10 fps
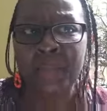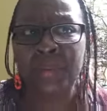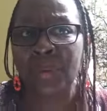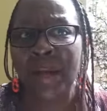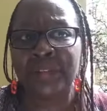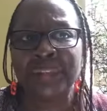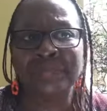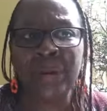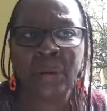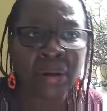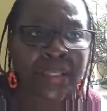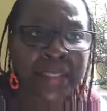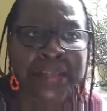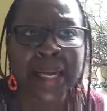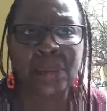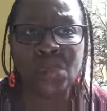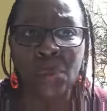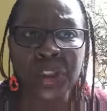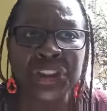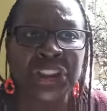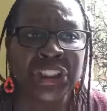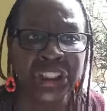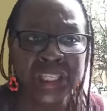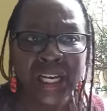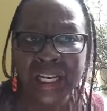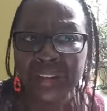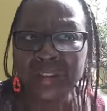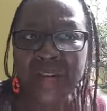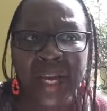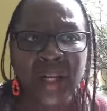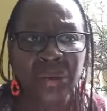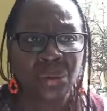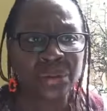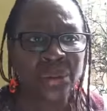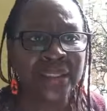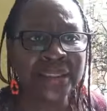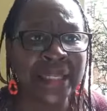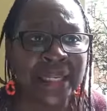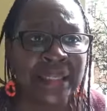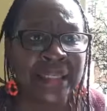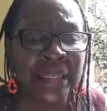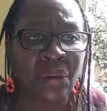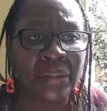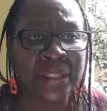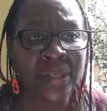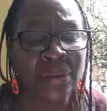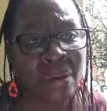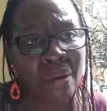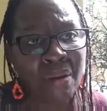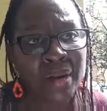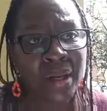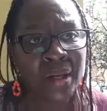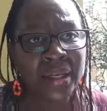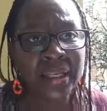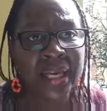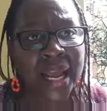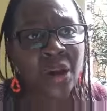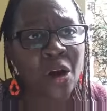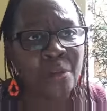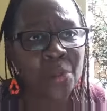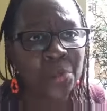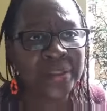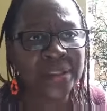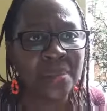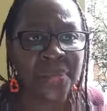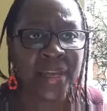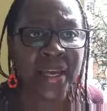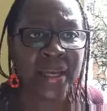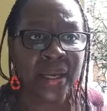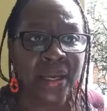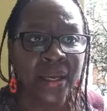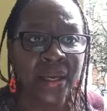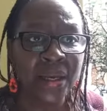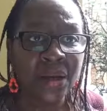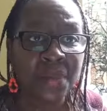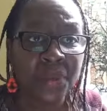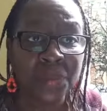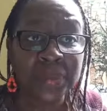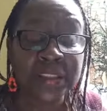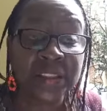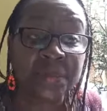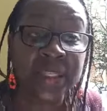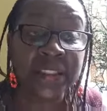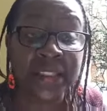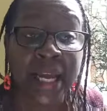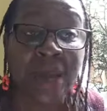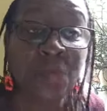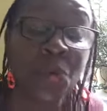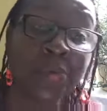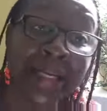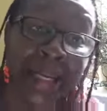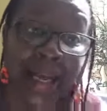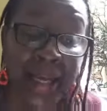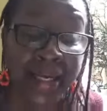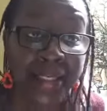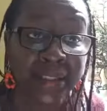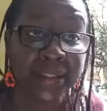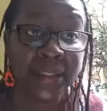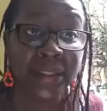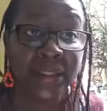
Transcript: people don't have to spend all that time washing and drying clothes all the day all day long? Can I come up with something? coming up with something to help humankind.